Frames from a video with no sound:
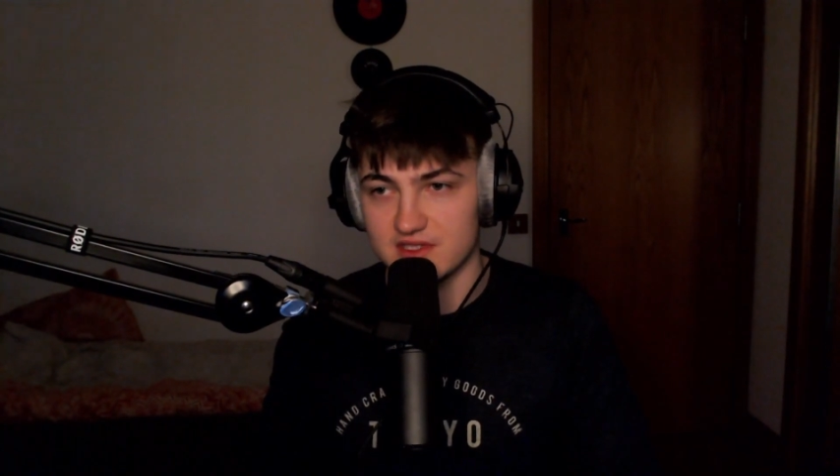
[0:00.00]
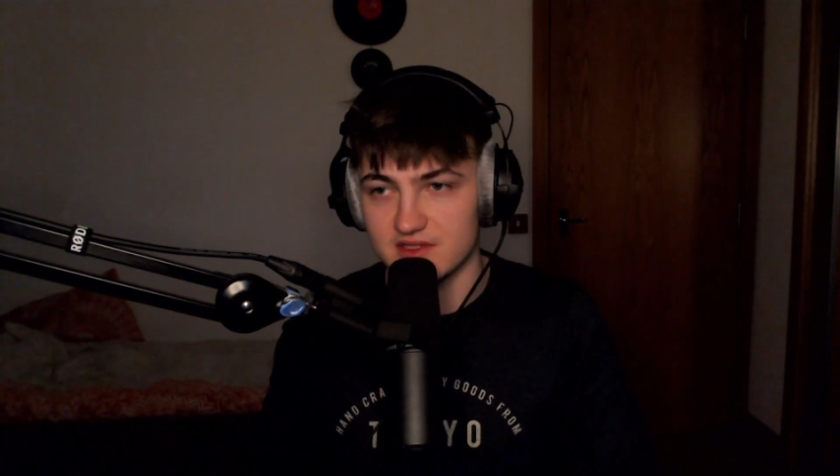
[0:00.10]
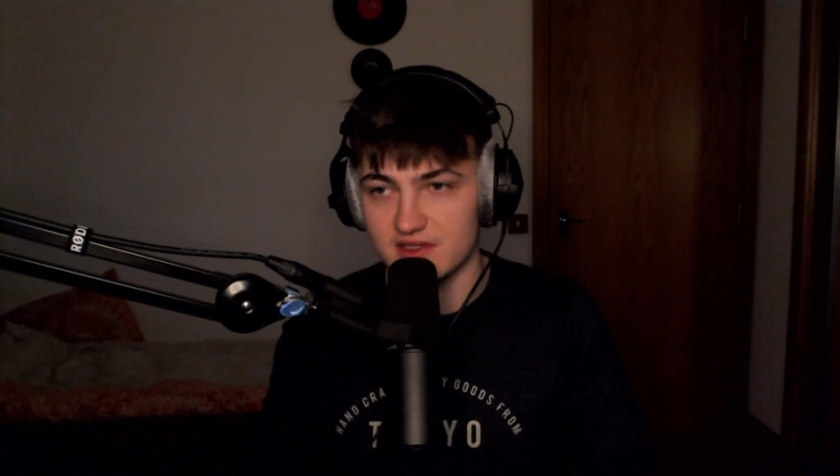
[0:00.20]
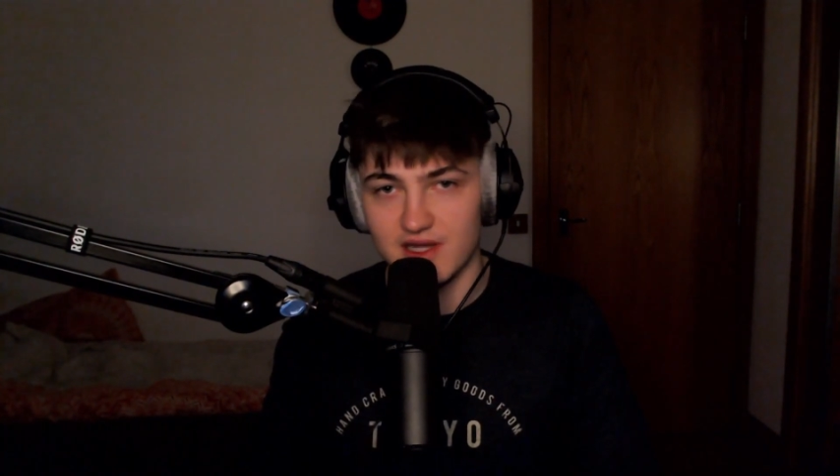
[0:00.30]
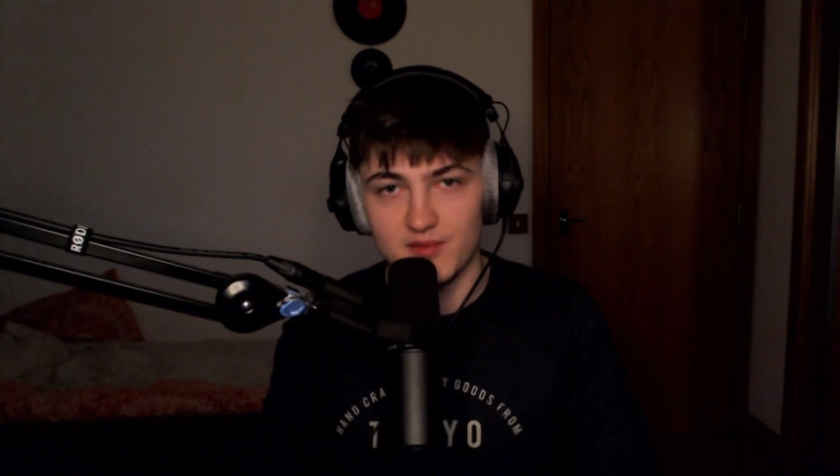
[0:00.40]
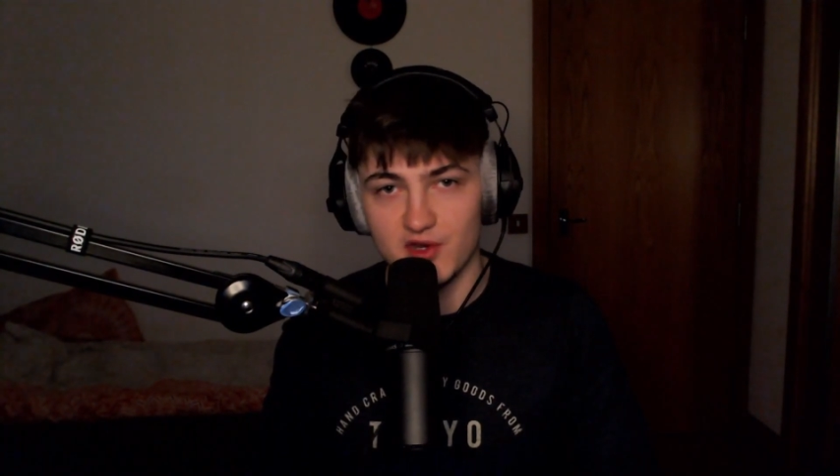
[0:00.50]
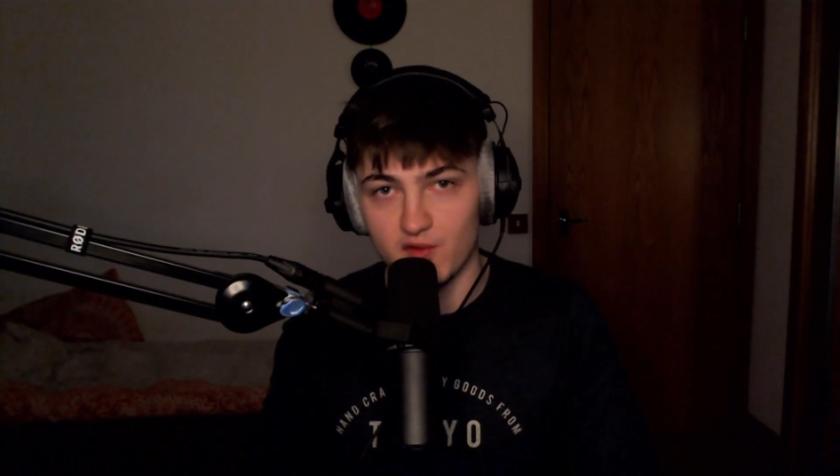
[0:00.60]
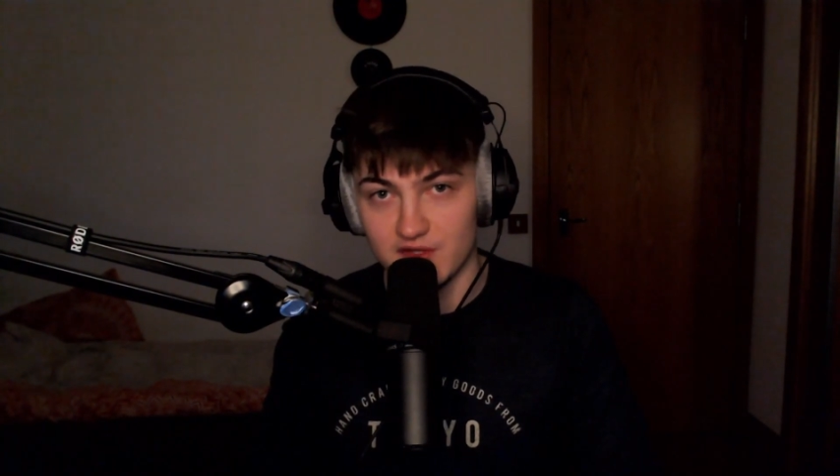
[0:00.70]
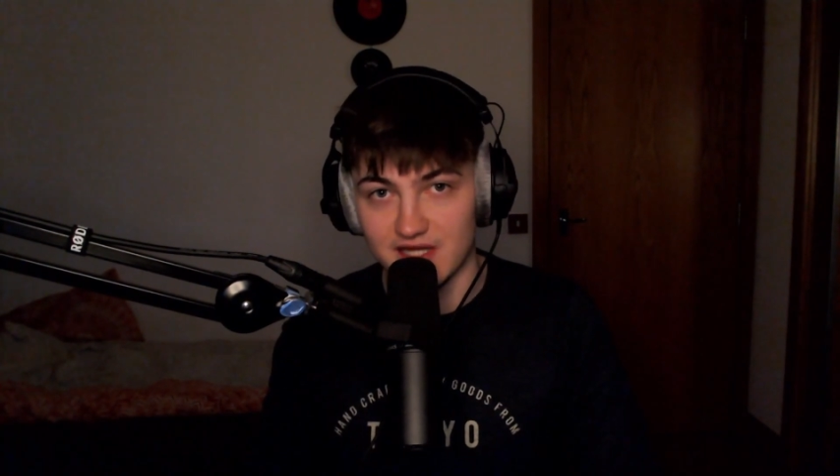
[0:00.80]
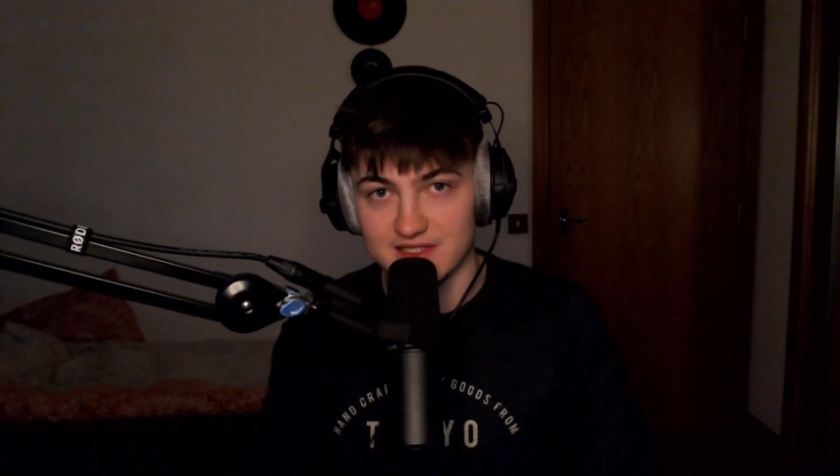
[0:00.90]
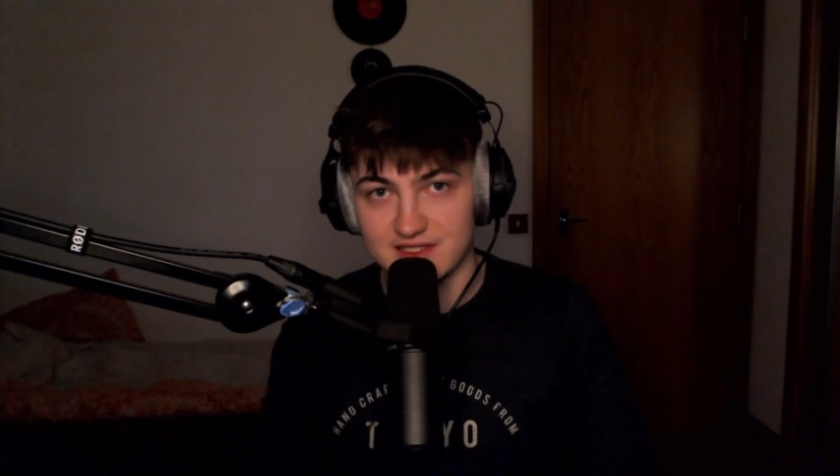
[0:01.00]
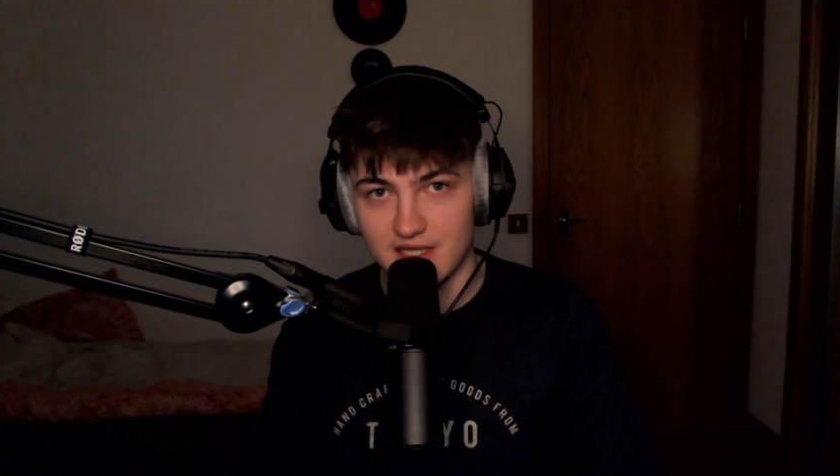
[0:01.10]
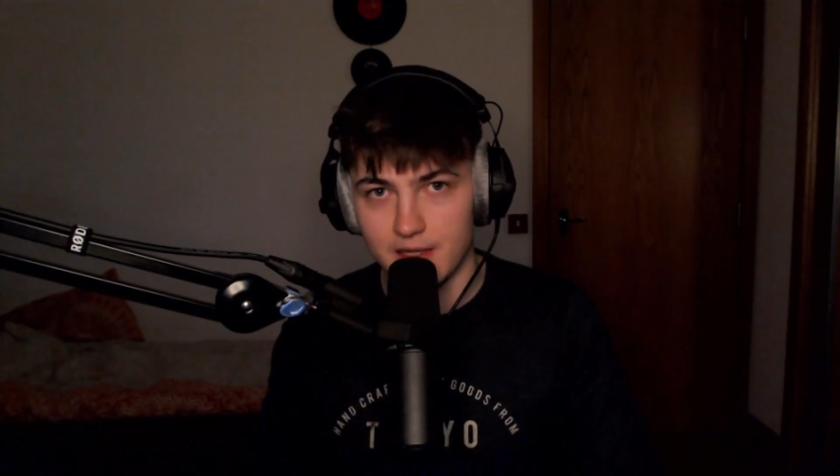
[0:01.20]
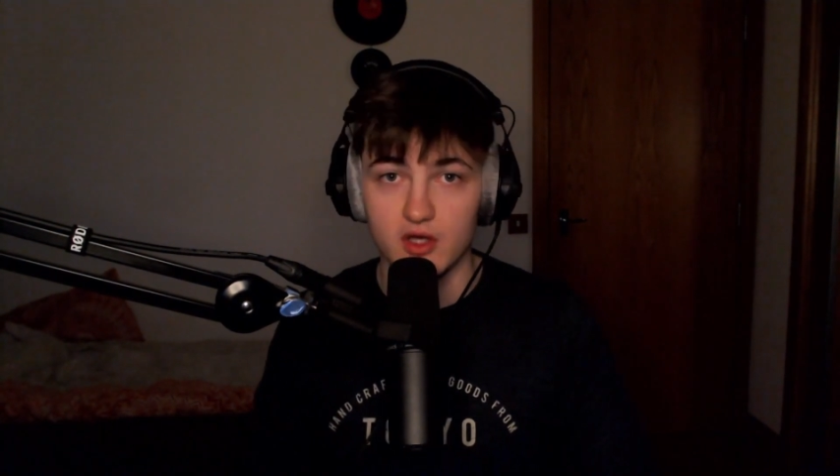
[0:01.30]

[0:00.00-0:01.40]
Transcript: and let me know if you'd like to see that.